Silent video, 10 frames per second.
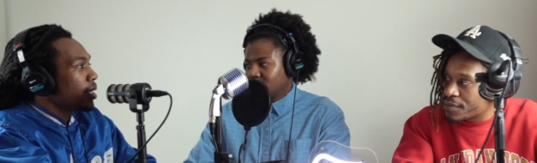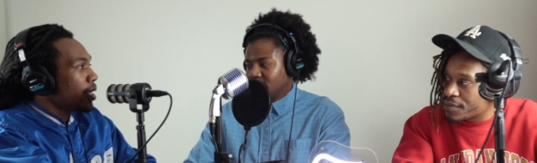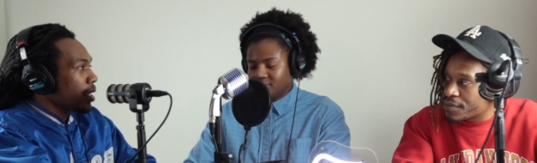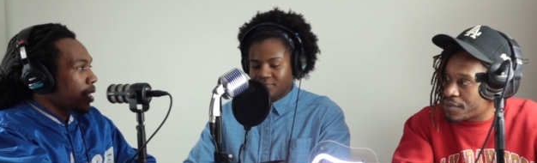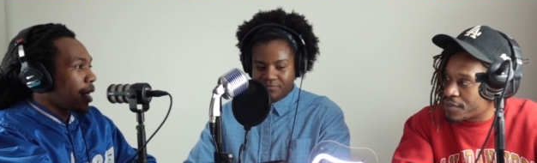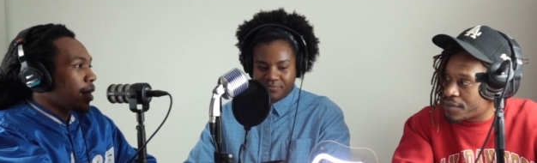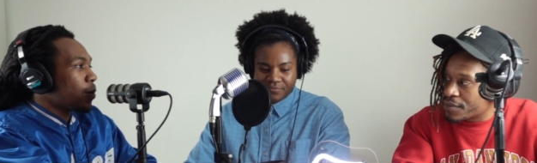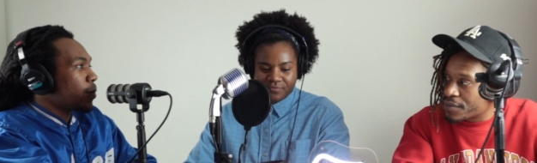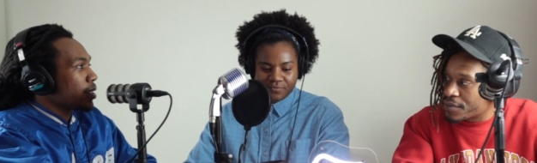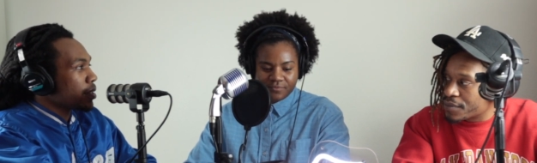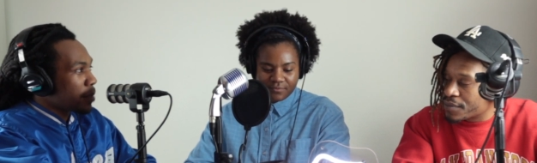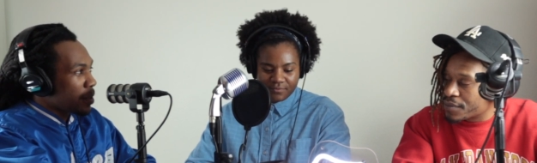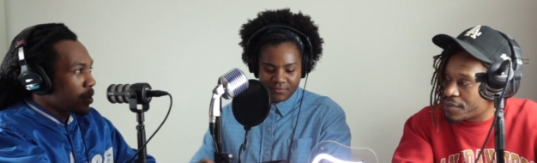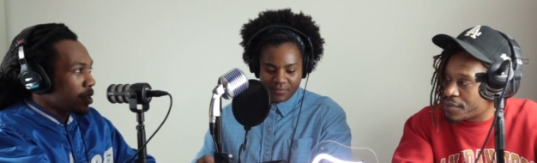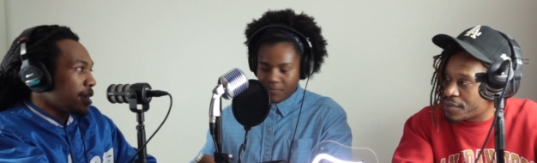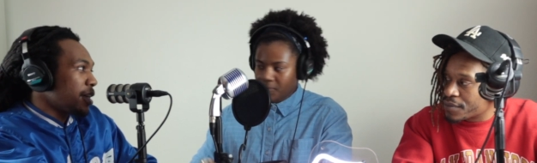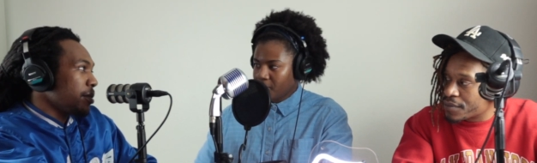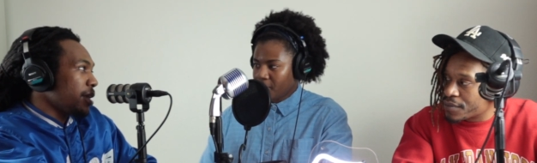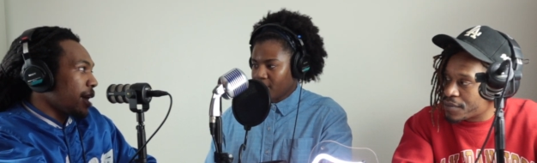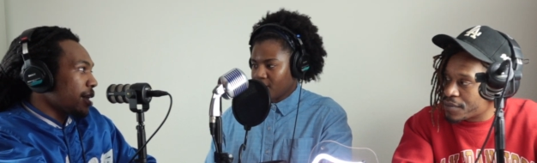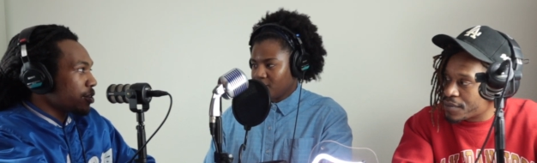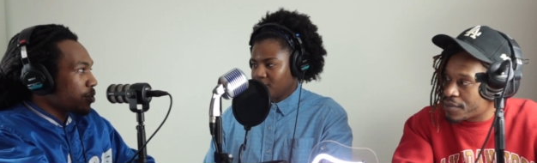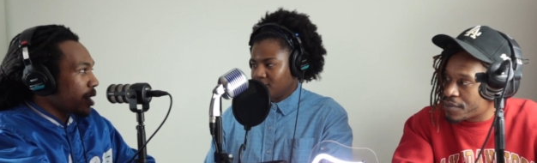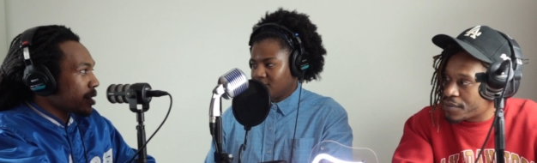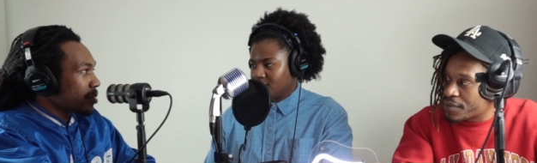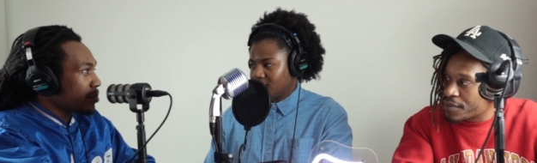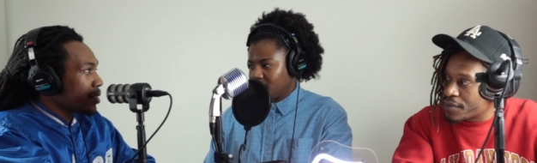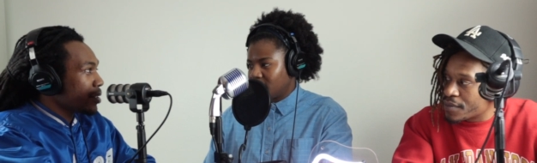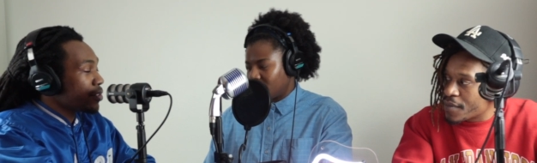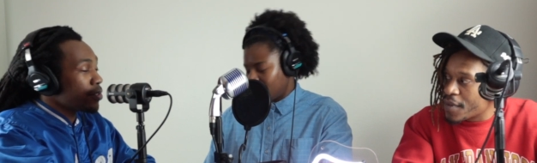Speaker 1: Mm-hmm. Like I don't want people to tell me how to dress and put yeah,